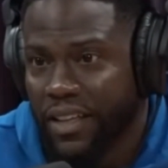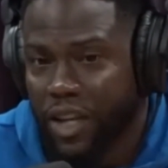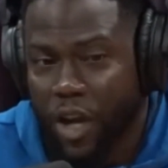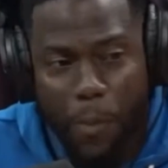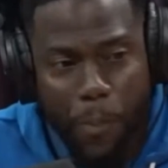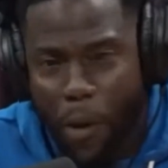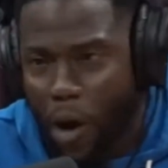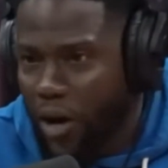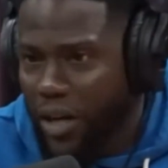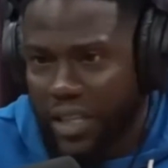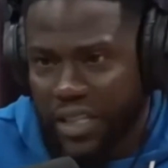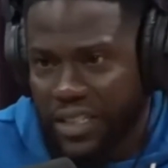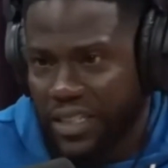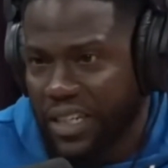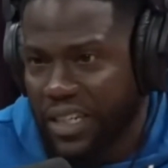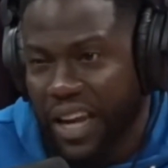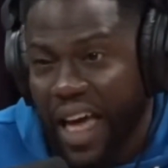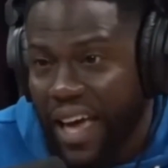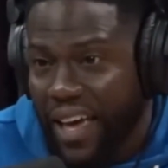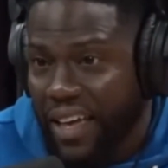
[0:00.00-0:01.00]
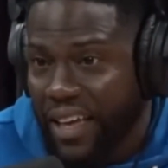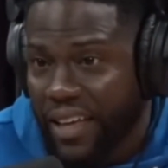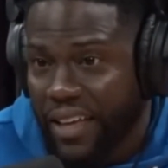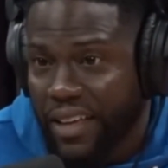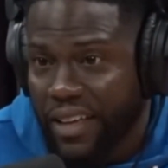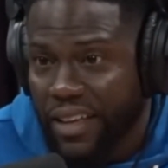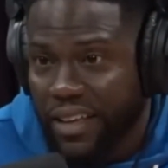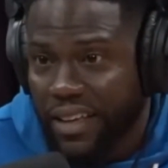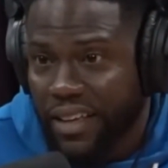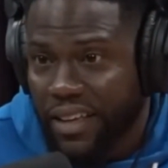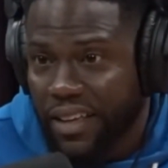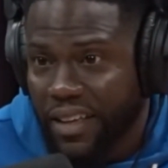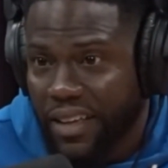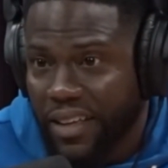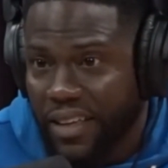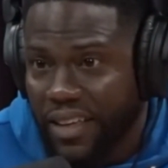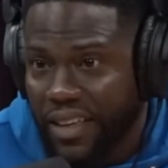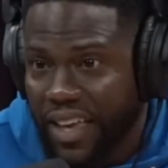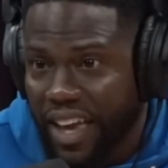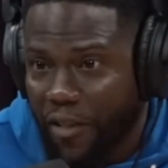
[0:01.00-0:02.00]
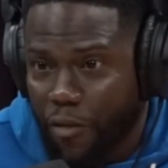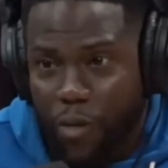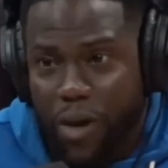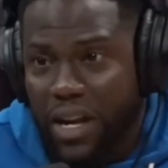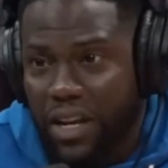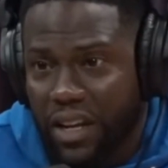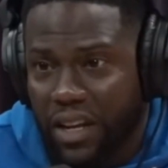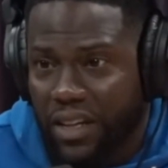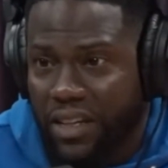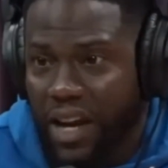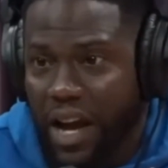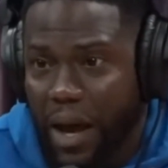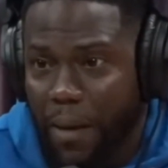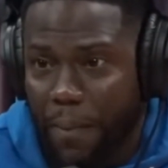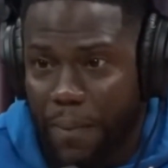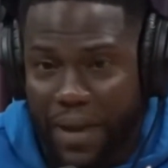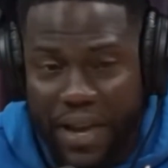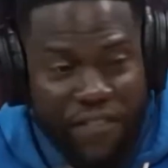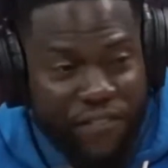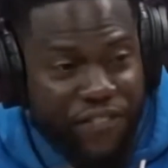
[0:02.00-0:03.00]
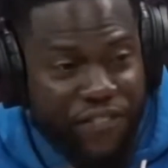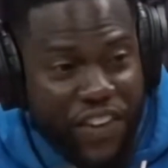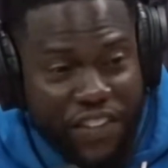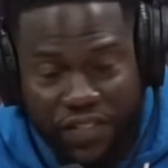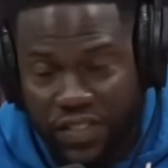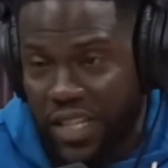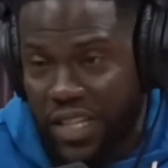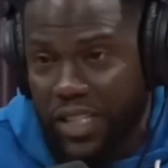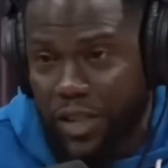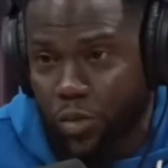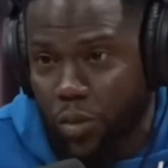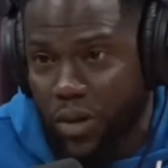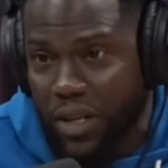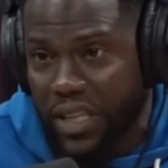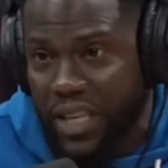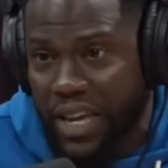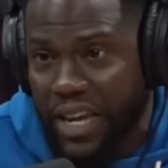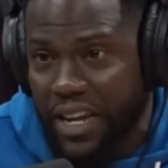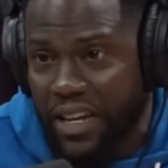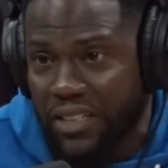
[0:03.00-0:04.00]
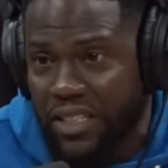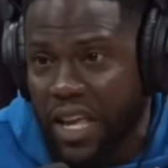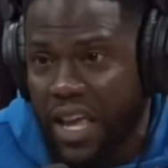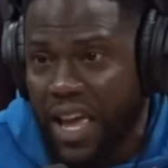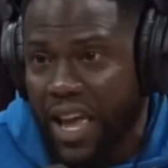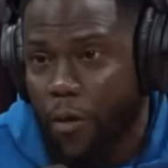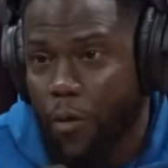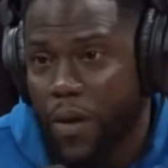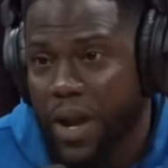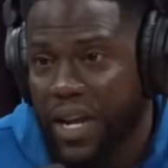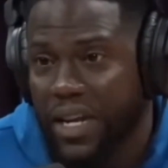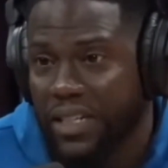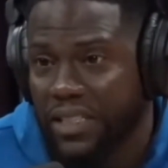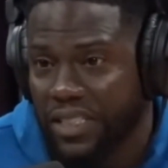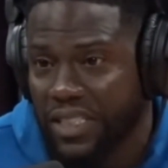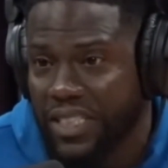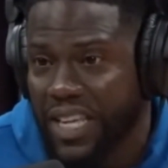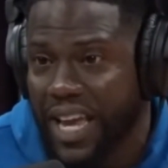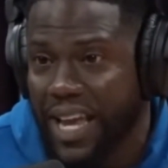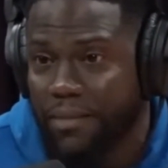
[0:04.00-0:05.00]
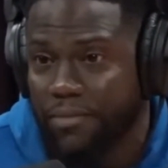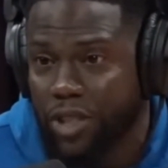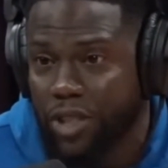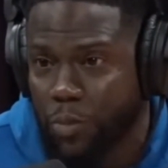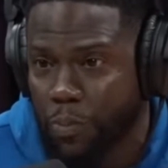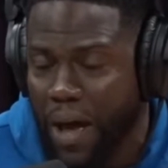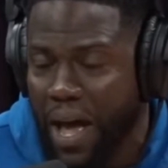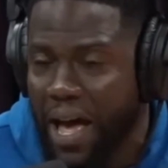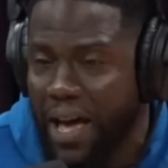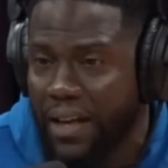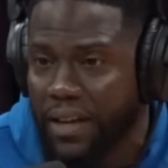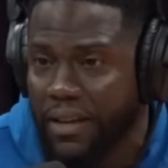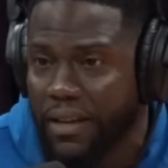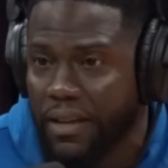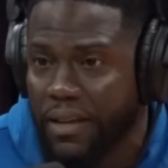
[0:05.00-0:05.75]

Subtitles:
You're part of the delay. If we look up in 15, 20 years and we're in the same spot,